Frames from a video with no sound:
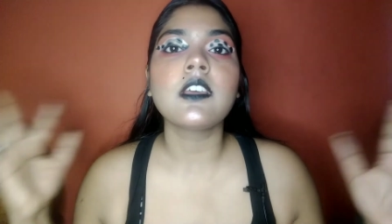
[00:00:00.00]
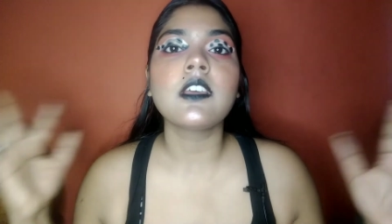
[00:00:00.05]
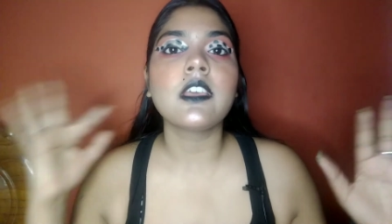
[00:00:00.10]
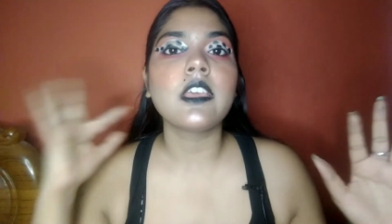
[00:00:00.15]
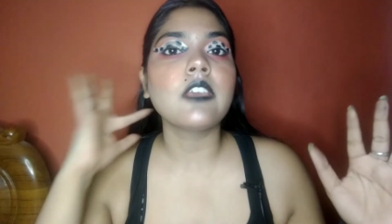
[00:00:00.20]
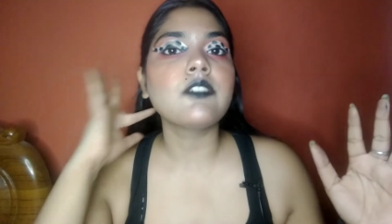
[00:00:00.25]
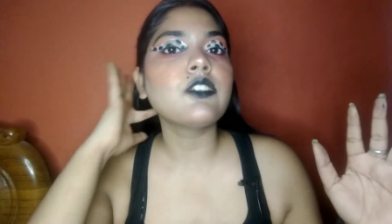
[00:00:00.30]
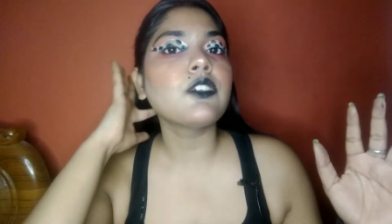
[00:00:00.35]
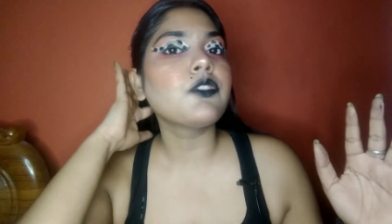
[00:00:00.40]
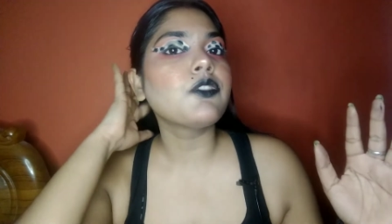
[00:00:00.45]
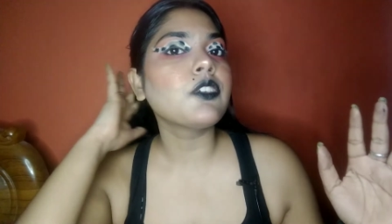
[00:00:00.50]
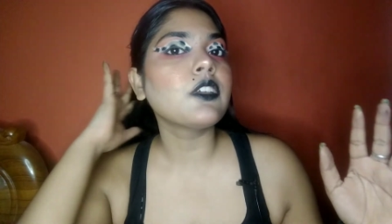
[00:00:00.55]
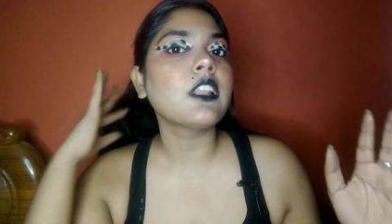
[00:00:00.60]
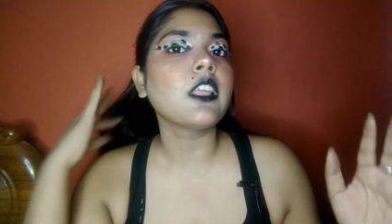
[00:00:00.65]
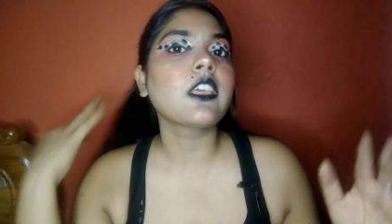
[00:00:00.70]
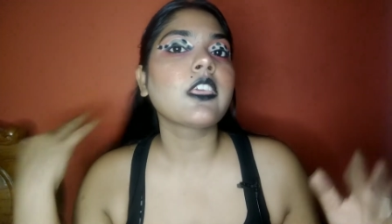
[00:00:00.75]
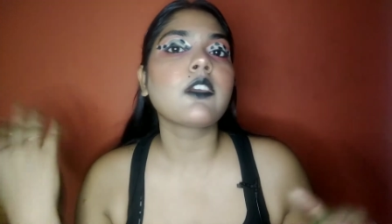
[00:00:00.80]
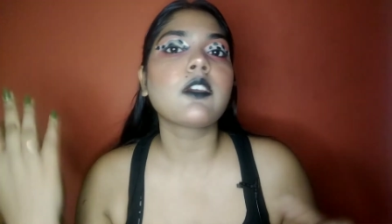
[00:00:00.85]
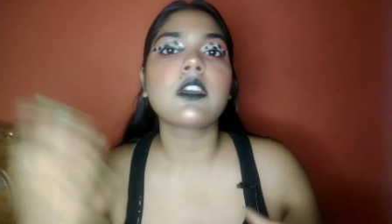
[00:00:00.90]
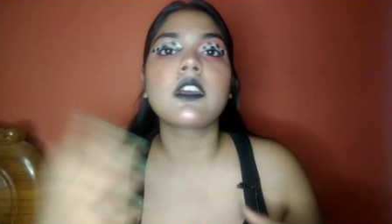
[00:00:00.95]
If you feel
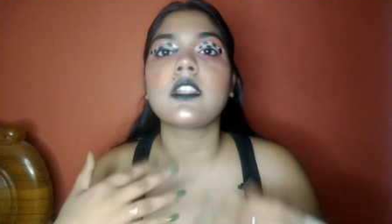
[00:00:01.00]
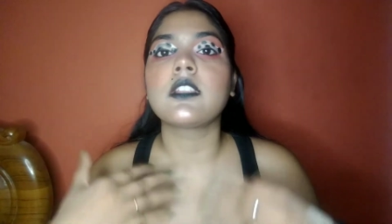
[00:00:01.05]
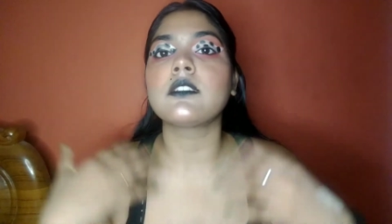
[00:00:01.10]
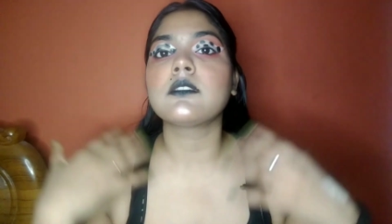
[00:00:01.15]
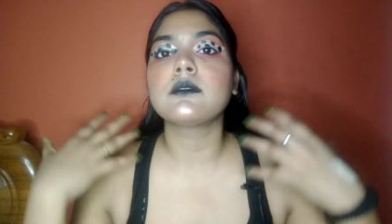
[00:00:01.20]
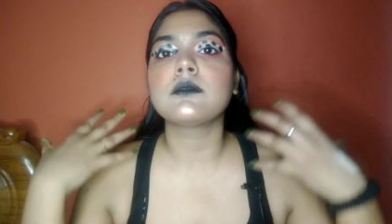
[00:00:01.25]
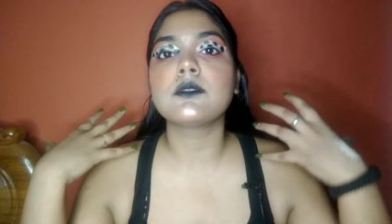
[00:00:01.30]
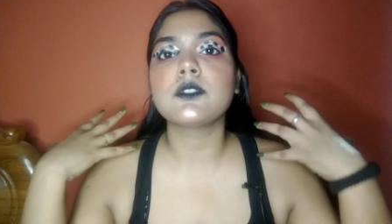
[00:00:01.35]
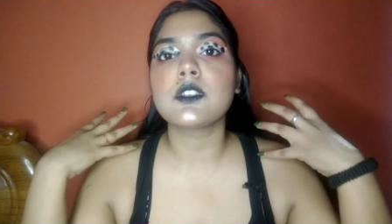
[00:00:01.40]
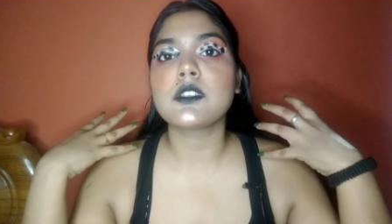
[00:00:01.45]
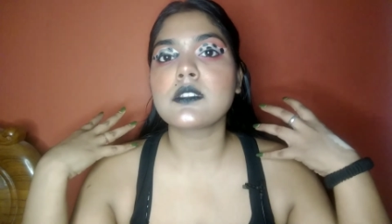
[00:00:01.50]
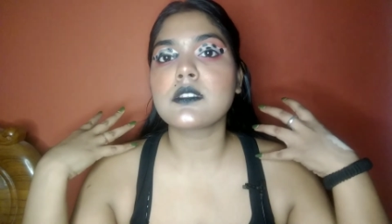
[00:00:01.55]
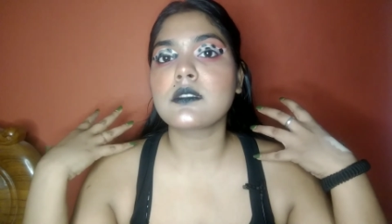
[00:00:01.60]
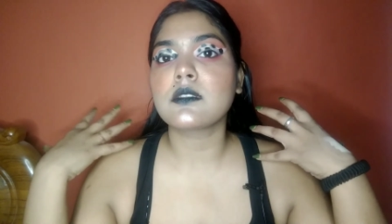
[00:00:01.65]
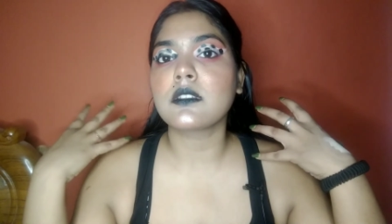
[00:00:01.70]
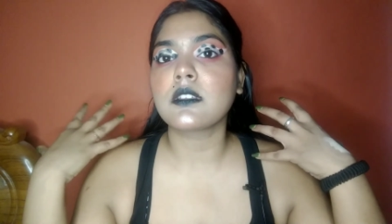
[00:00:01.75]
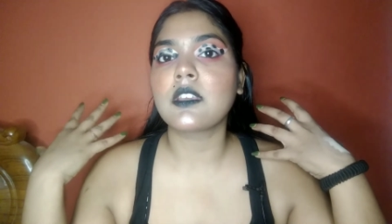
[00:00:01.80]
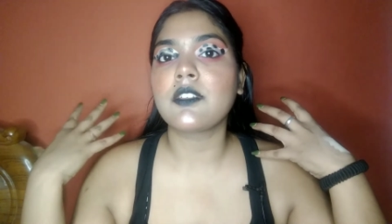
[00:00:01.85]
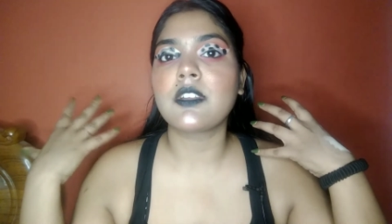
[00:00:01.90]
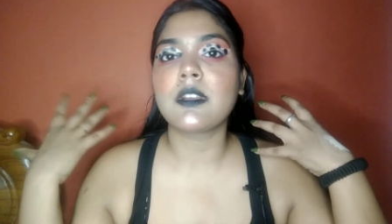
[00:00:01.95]
like you can
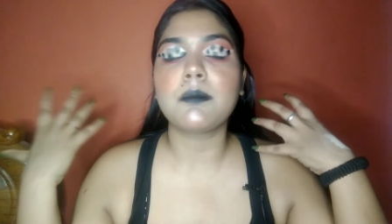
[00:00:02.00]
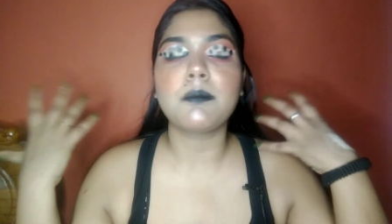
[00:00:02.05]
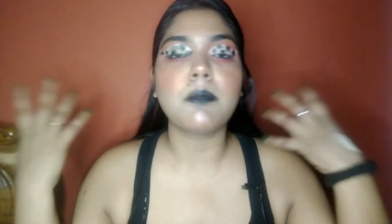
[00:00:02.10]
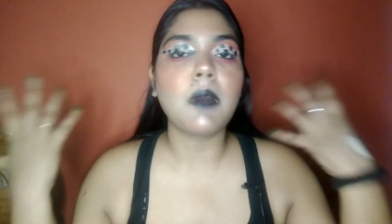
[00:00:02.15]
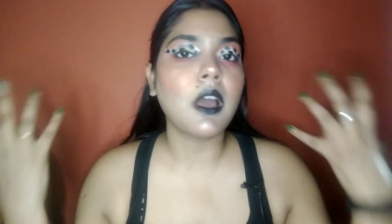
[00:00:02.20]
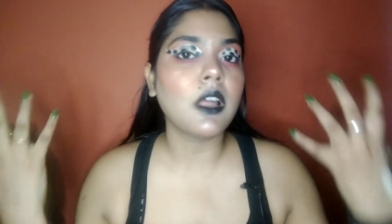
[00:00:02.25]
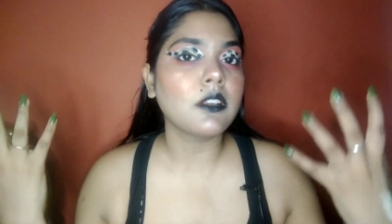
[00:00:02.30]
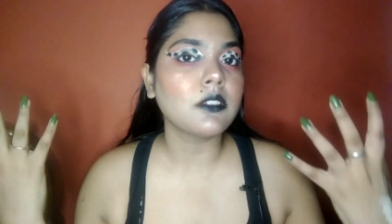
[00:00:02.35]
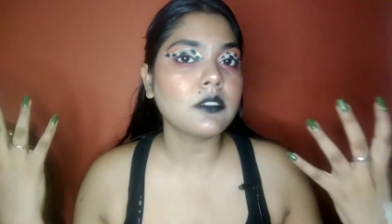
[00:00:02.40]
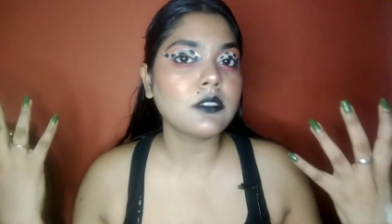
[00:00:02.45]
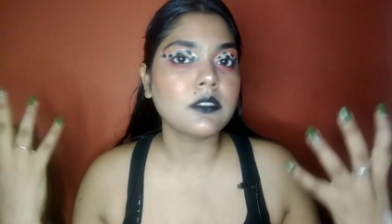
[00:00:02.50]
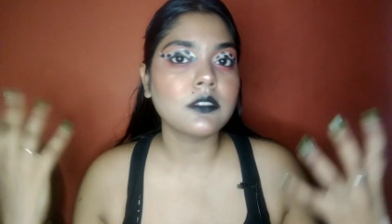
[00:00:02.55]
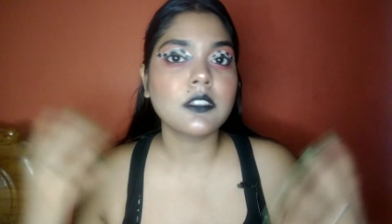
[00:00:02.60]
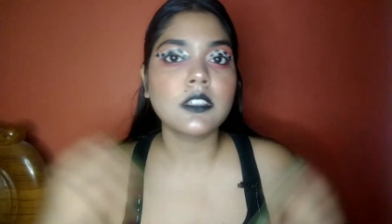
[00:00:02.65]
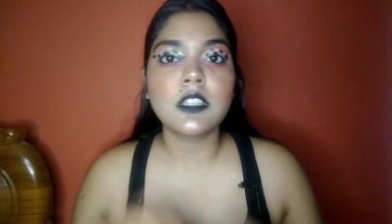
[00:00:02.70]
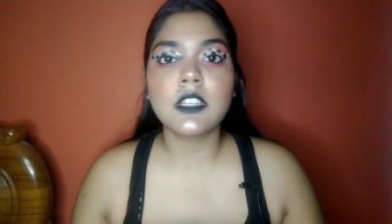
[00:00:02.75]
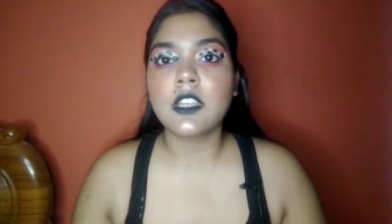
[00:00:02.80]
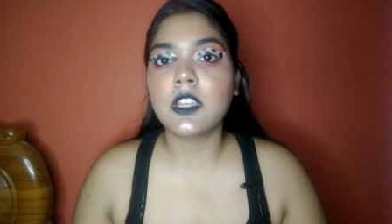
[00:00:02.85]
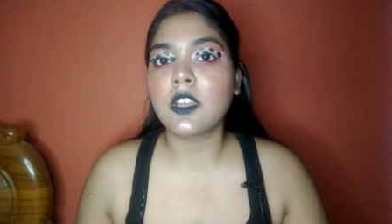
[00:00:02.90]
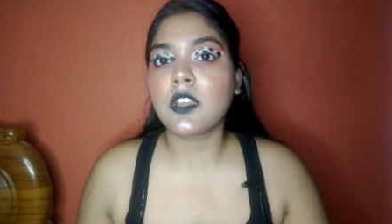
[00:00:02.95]
just give it a bun,
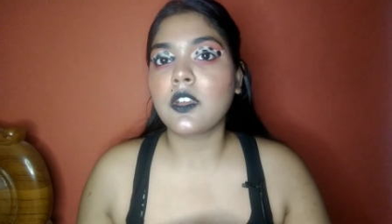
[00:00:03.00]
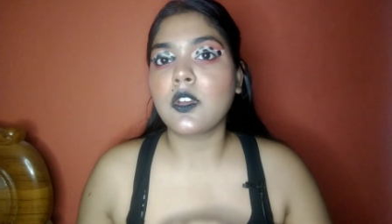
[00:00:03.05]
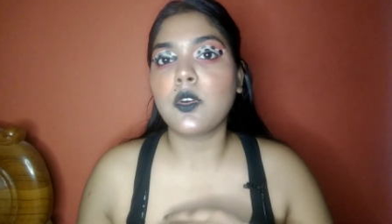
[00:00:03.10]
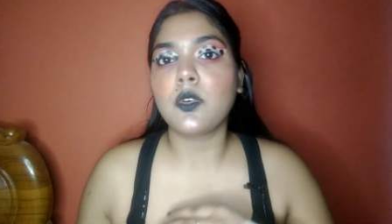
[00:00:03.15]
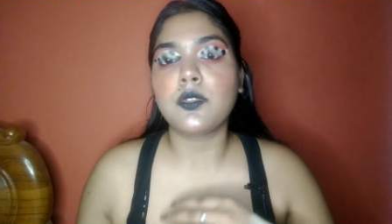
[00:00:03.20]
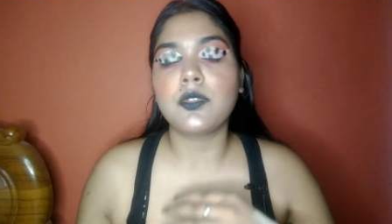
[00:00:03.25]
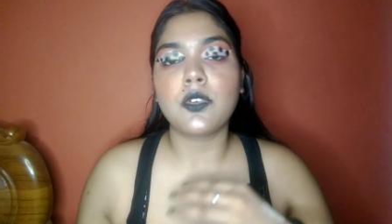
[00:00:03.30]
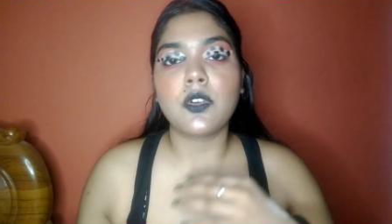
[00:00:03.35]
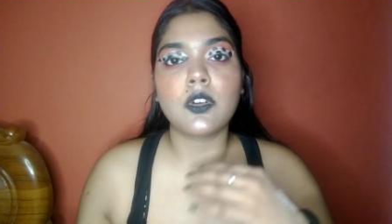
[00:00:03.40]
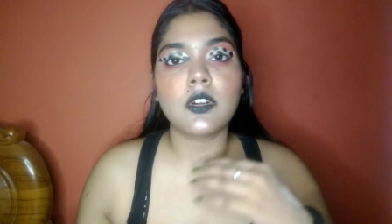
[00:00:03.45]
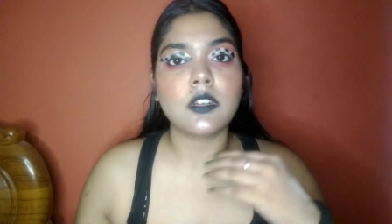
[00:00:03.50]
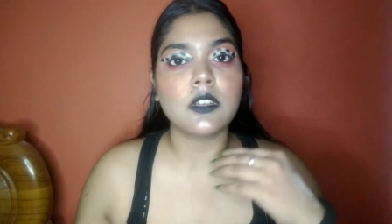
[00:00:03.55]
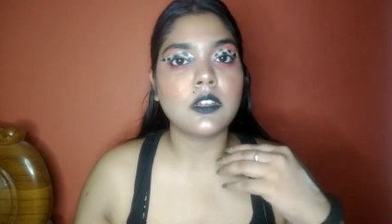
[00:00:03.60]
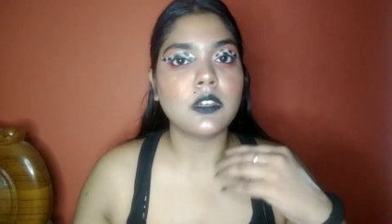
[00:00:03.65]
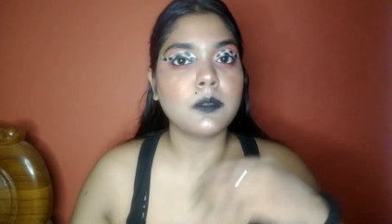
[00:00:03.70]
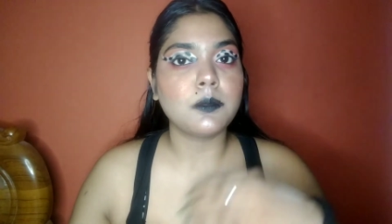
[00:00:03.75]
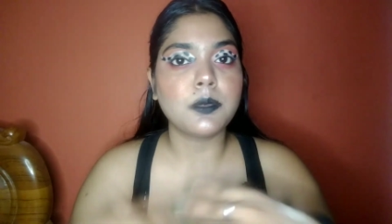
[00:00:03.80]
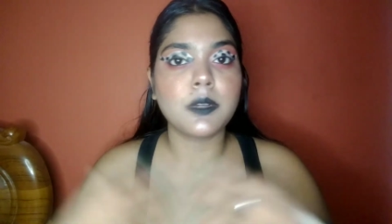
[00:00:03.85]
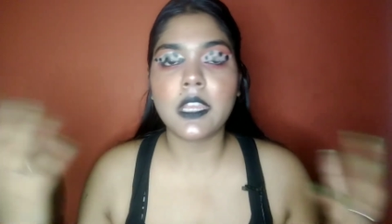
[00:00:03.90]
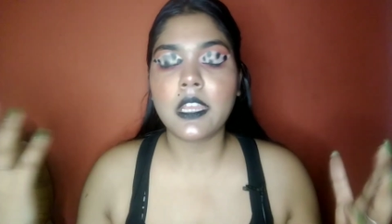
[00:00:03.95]
go for a
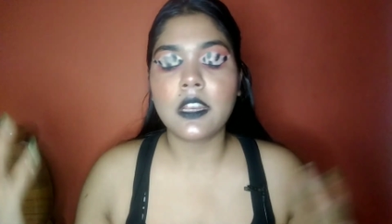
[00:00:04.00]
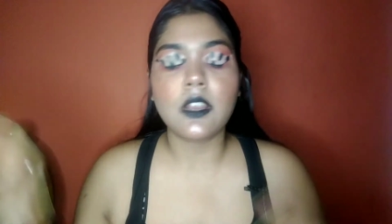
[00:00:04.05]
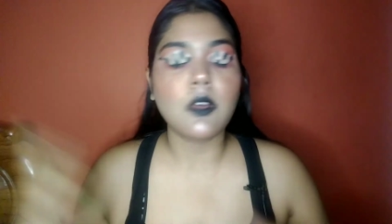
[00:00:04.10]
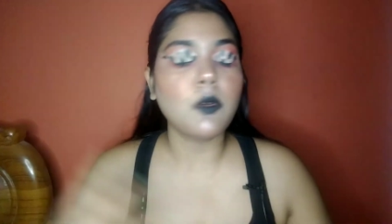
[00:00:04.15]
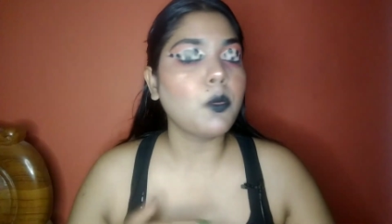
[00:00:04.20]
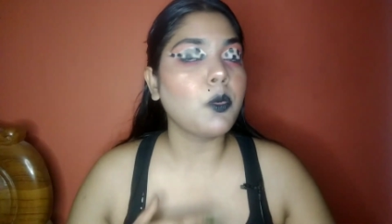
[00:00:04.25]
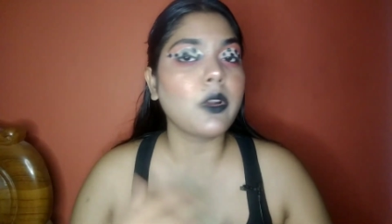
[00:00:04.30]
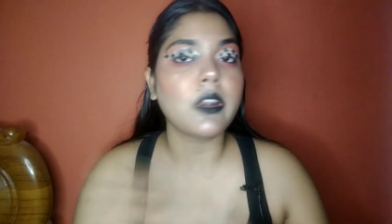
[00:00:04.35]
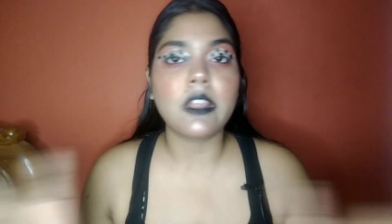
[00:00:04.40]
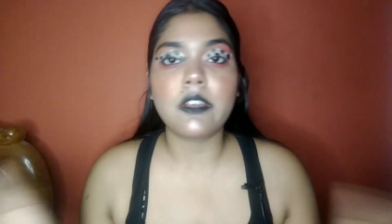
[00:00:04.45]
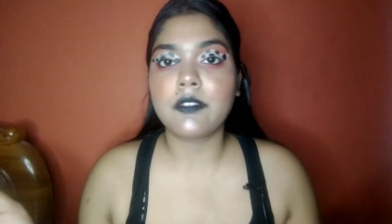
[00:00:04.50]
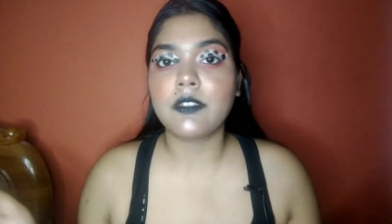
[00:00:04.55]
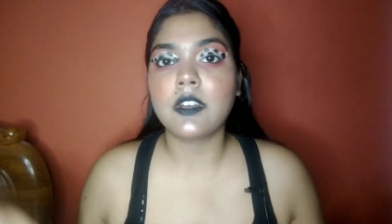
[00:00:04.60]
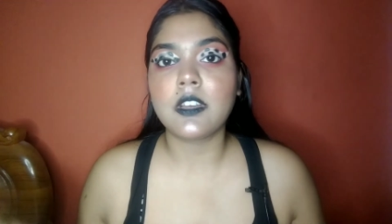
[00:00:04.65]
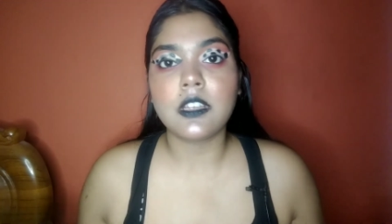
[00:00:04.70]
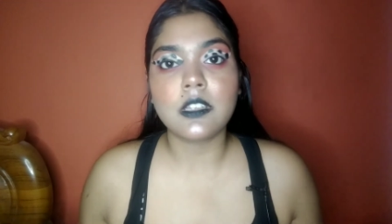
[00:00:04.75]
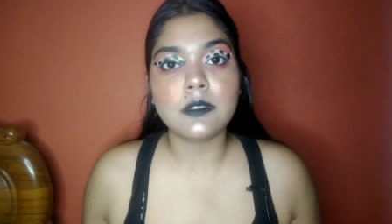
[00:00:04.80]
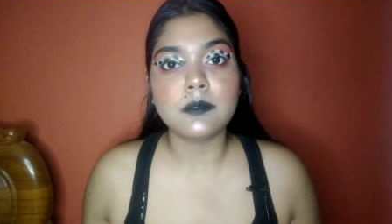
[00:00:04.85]
braid or whatever,